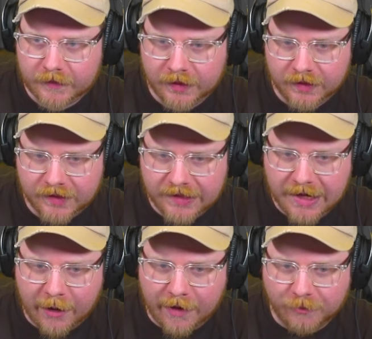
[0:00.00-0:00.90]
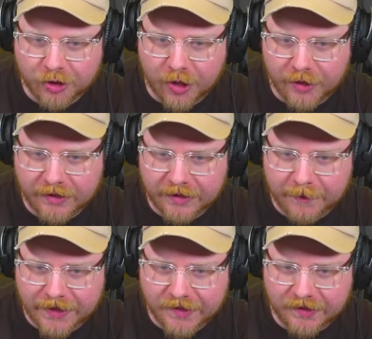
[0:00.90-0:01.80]
See how I'm charting like
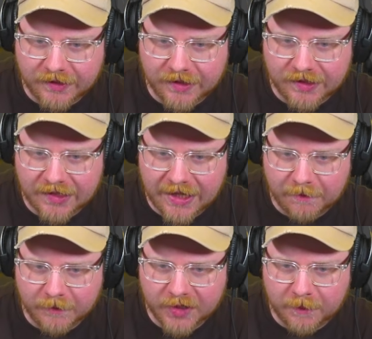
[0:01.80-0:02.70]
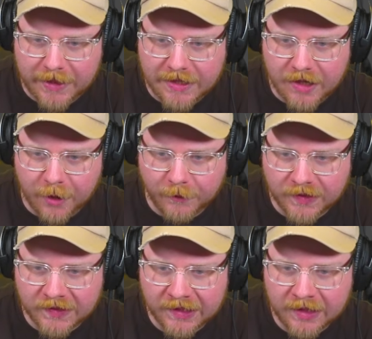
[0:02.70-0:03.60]
basically the same spin
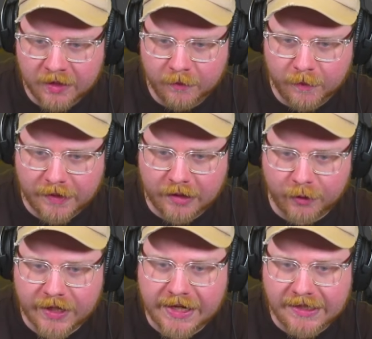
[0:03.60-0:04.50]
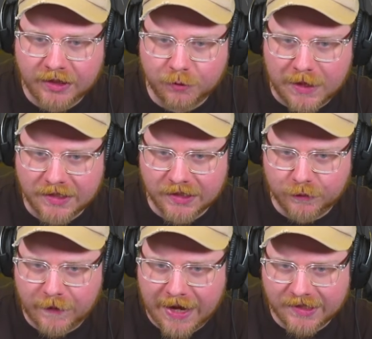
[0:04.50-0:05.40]
notes, but they're hitting twice as
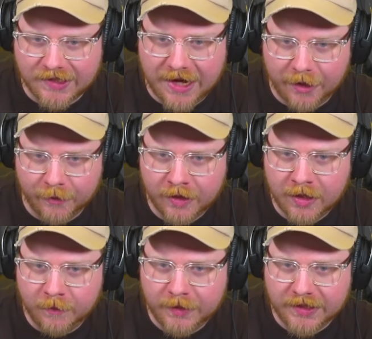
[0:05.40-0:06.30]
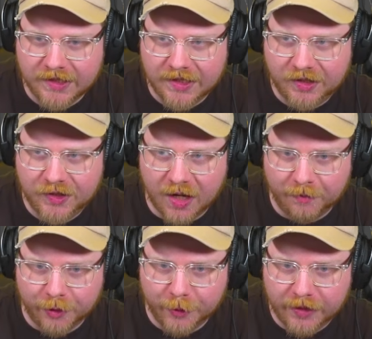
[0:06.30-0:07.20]
fast now because I
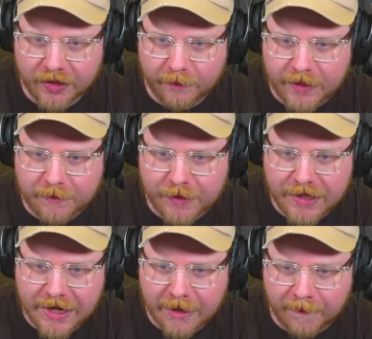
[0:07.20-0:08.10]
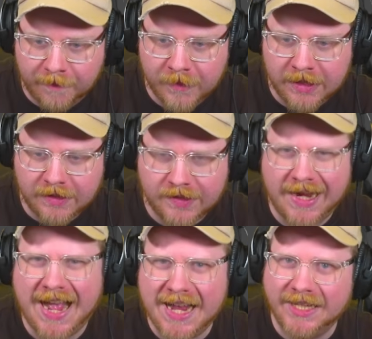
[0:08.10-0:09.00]
doubled the BPM
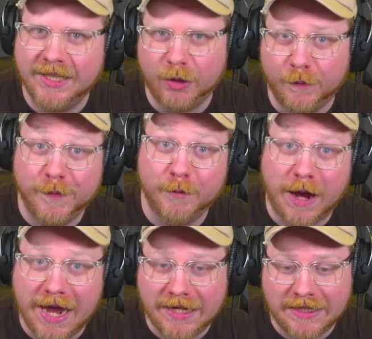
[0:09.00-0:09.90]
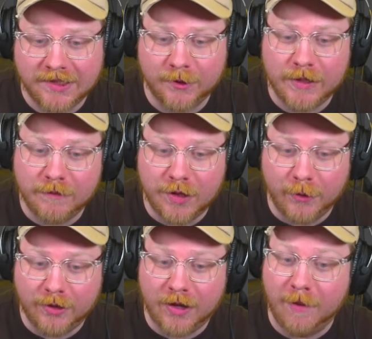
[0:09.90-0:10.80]
to add a little variety. So even
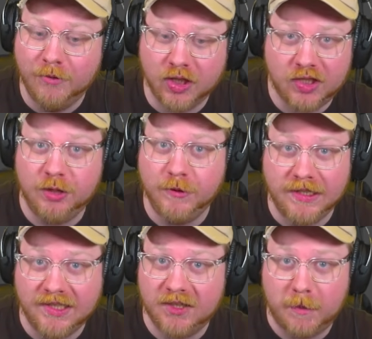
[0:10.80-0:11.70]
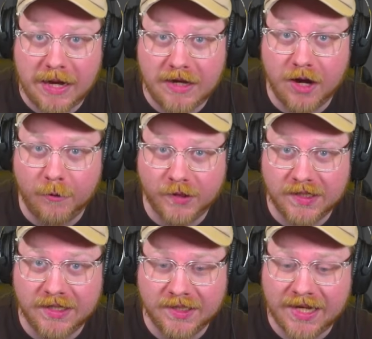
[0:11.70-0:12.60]
though I'm just using spin notes
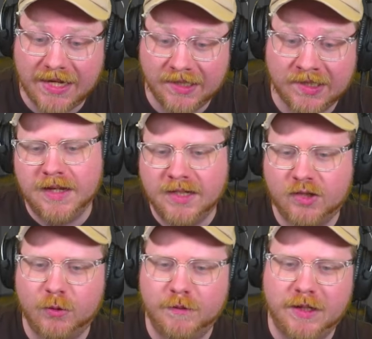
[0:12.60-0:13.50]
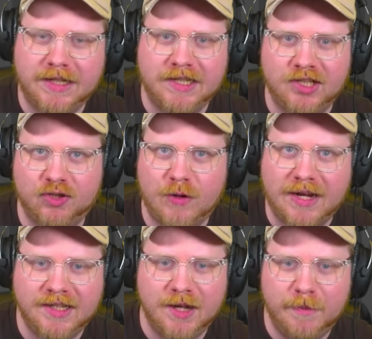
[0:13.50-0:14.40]
in this case, it's sort of like
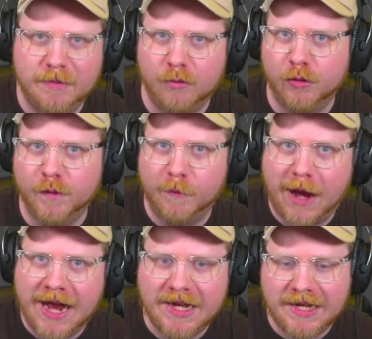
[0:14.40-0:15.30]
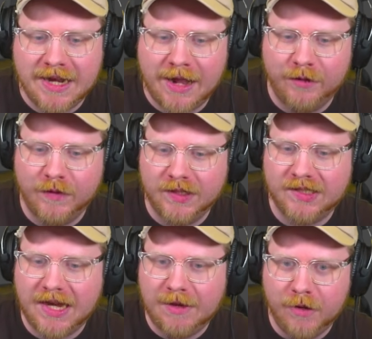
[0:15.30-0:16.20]
extracting a bit more variety out of the
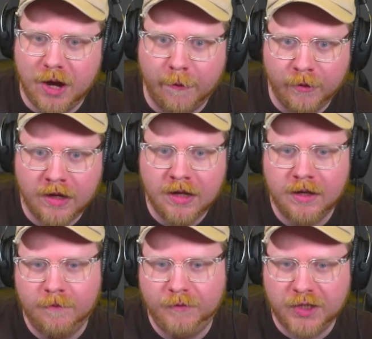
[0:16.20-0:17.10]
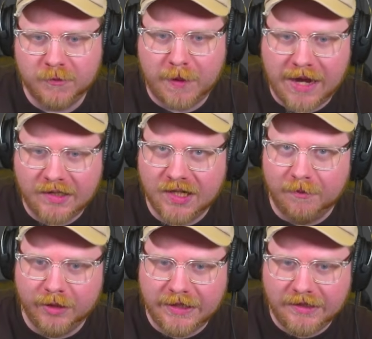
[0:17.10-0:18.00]
same note just by
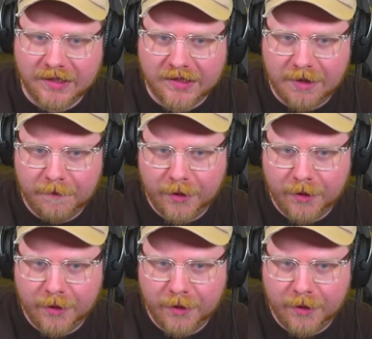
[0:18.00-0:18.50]
doubling the tempo